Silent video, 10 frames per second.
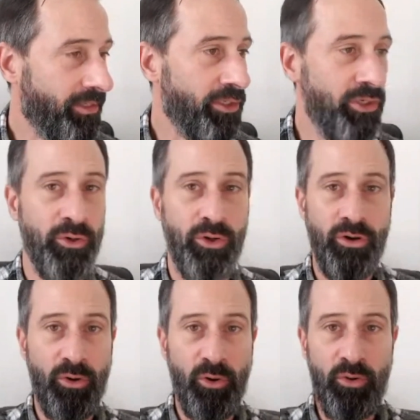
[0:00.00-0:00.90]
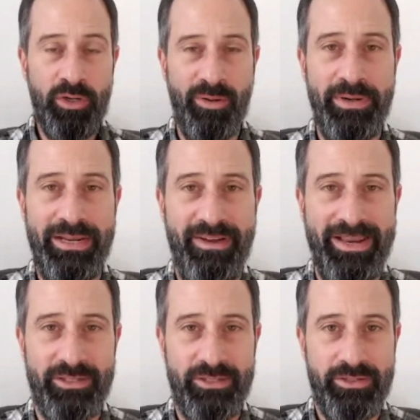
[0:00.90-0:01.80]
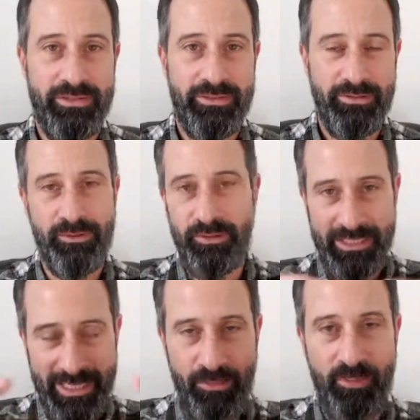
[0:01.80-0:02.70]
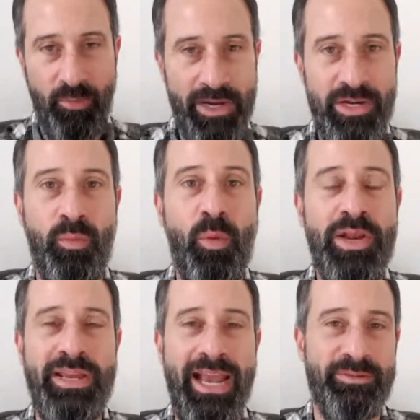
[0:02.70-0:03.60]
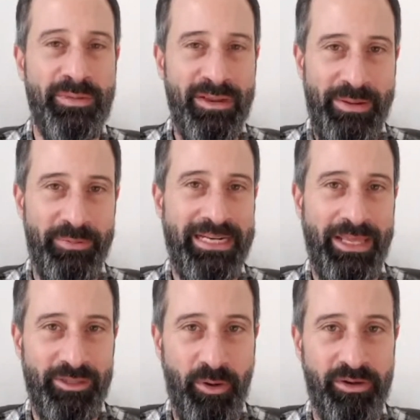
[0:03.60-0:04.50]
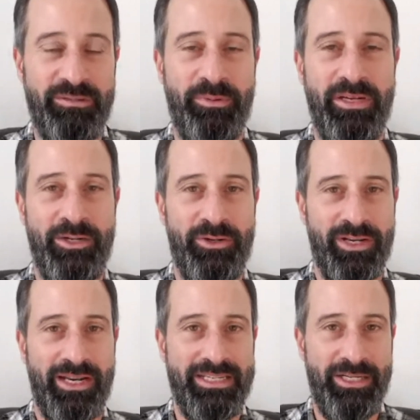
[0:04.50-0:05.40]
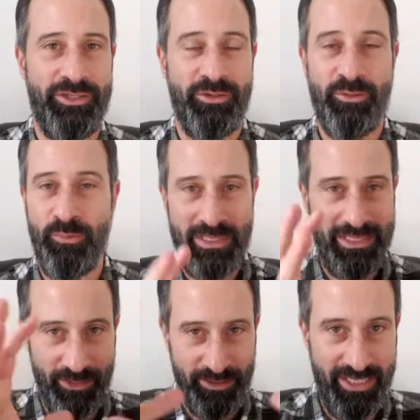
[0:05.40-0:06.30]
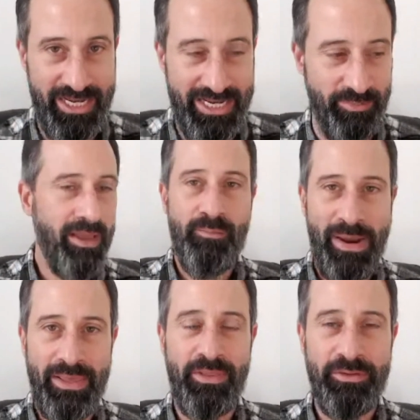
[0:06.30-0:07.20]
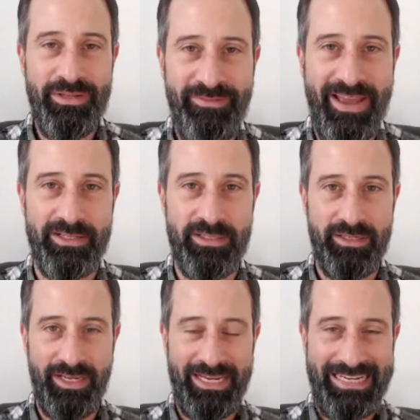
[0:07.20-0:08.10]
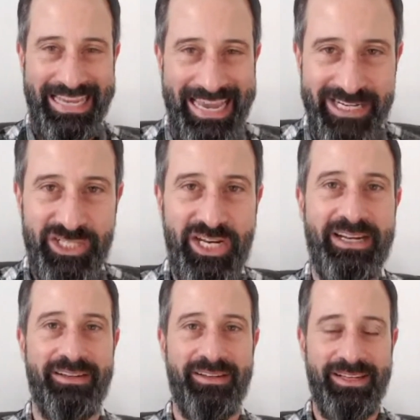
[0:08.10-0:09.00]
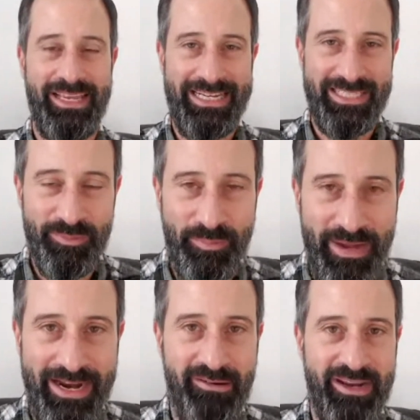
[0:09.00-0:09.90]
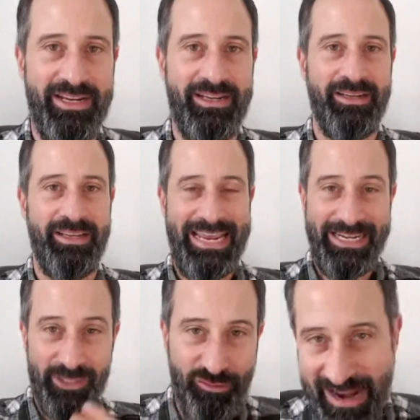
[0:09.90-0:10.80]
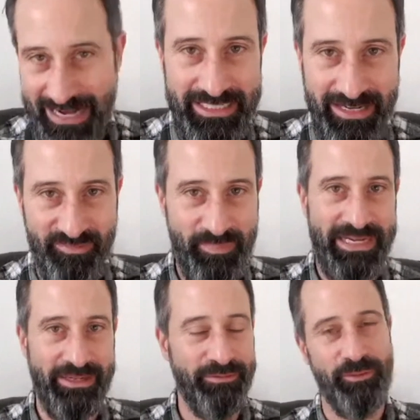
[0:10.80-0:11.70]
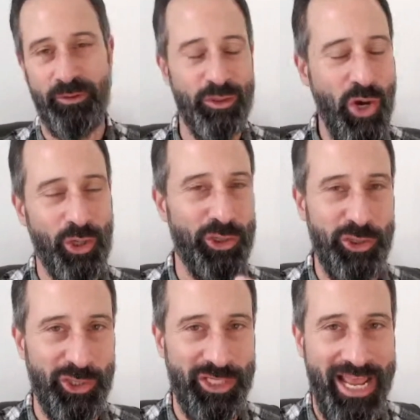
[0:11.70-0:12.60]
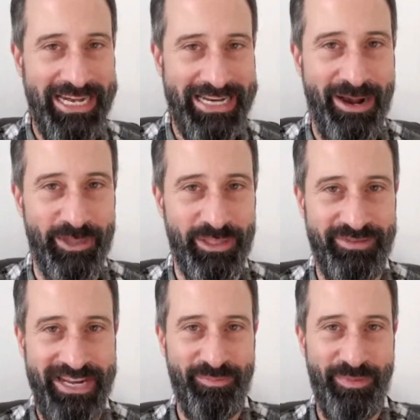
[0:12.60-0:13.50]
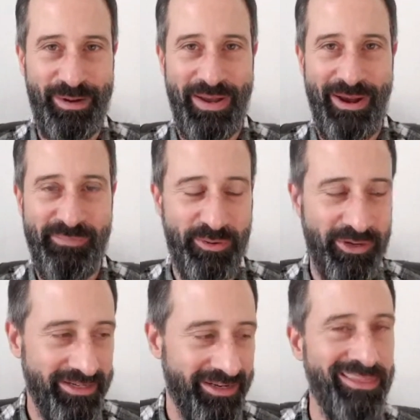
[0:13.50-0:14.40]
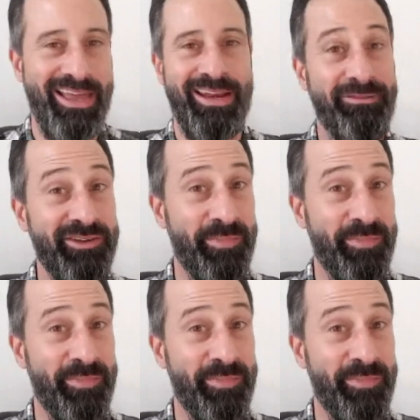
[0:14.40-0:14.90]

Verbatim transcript: your all company events, or, you know, when you get as many people together as possible in your organization or within your team, make those events engaging, inspiring, interactive, meaningful, not just 8 hours of death by PowerPoint and then a few